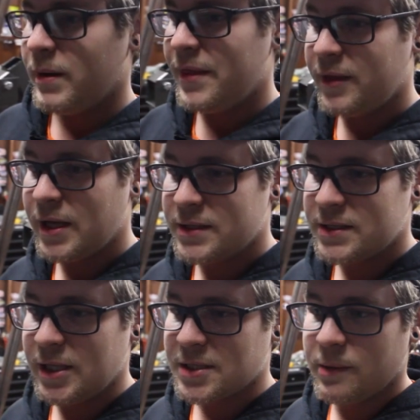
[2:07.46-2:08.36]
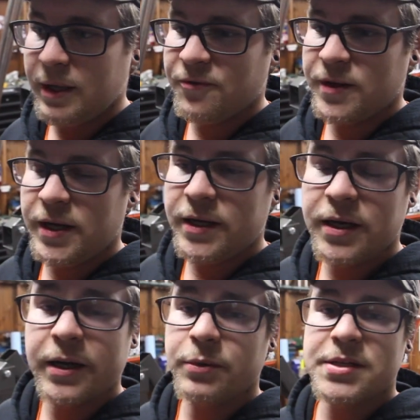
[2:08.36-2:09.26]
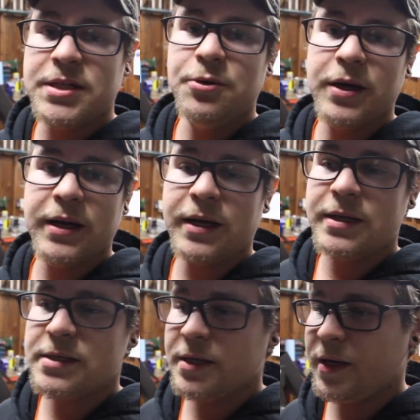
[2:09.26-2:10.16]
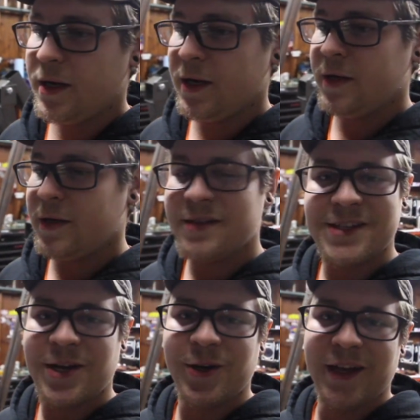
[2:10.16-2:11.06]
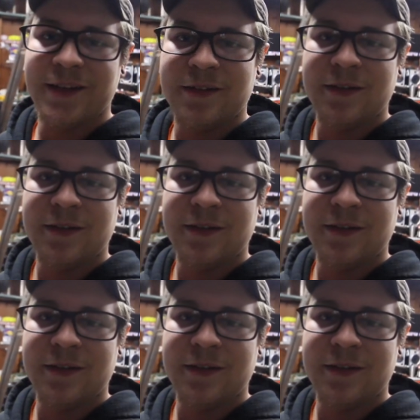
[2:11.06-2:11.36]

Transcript: but I think that's gonna be it for the night, and I will see you guys on Saturday.